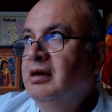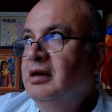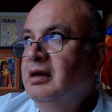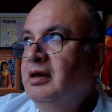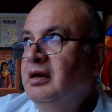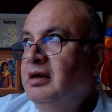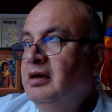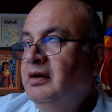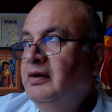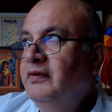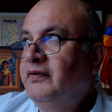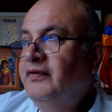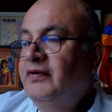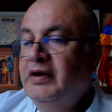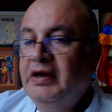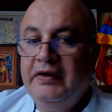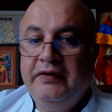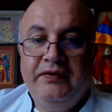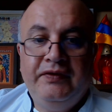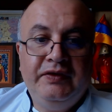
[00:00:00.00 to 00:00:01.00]
Uh,
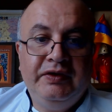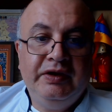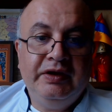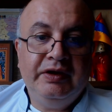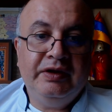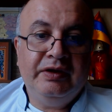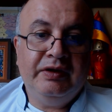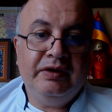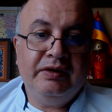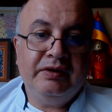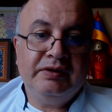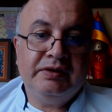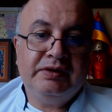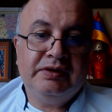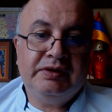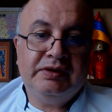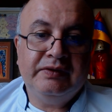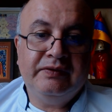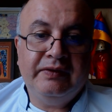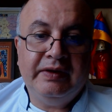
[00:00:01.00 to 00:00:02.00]
Five-year
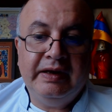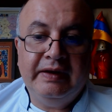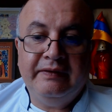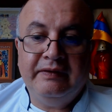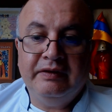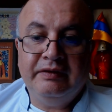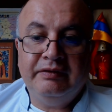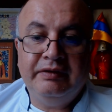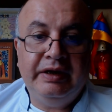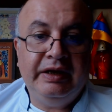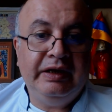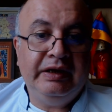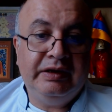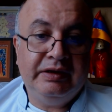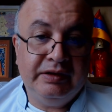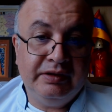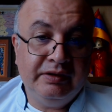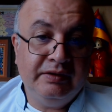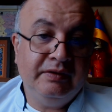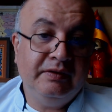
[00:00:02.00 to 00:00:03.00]
survival
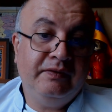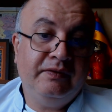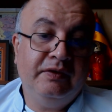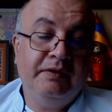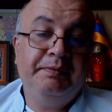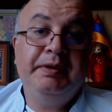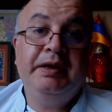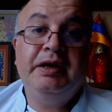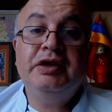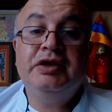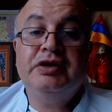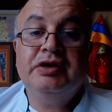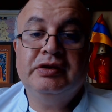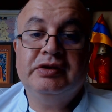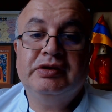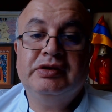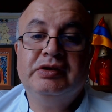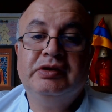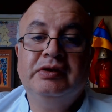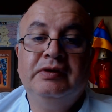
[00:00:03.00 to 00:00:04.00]
rate for
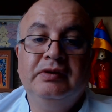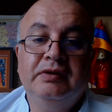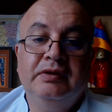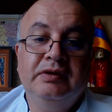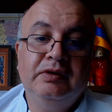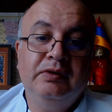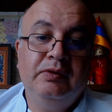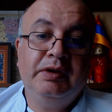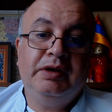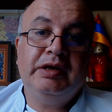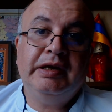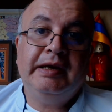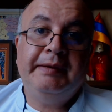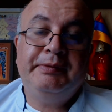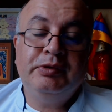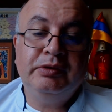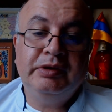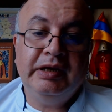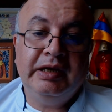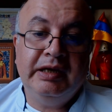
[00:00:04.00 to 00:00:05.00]
patients uh, with
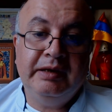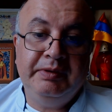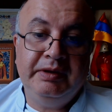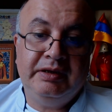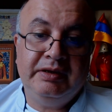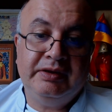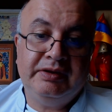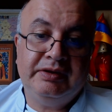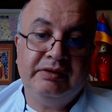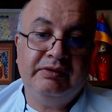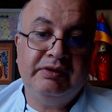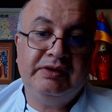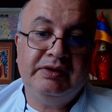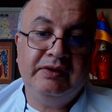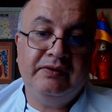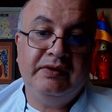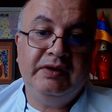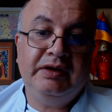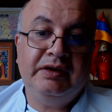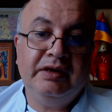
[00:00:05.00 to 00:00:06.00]
type 2 diabetes
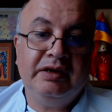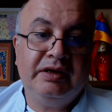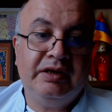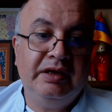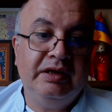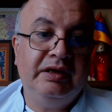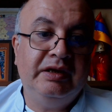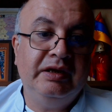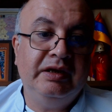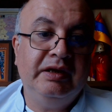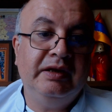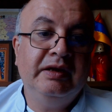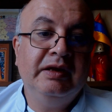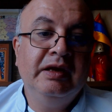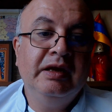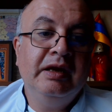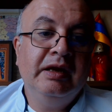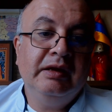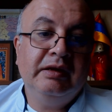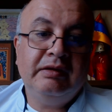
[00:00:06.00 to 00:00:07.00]
receiving a kidney
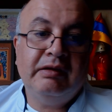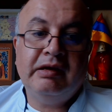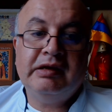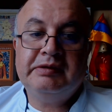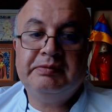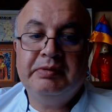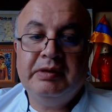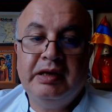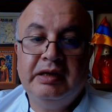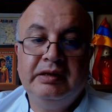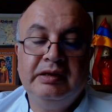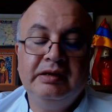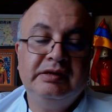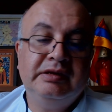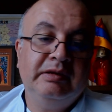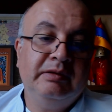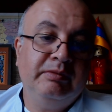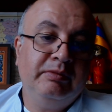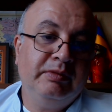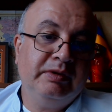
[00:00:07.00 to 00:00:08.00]
transplant
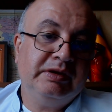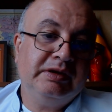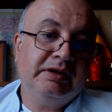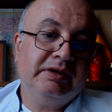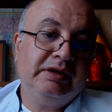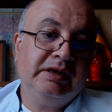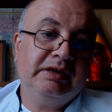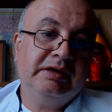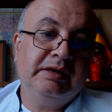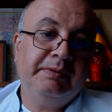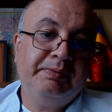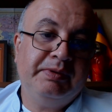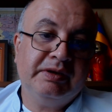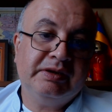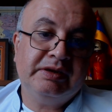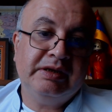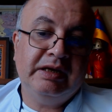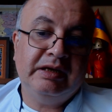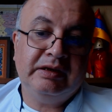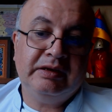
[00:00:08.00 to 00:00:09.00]
is almost
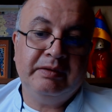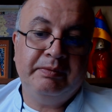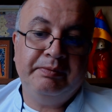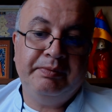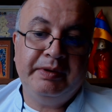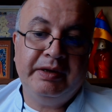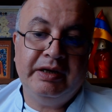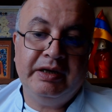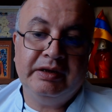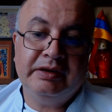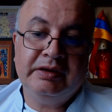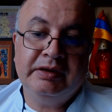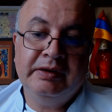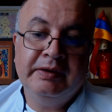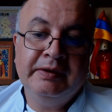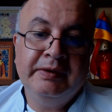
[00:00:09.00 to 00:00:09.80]
60% compared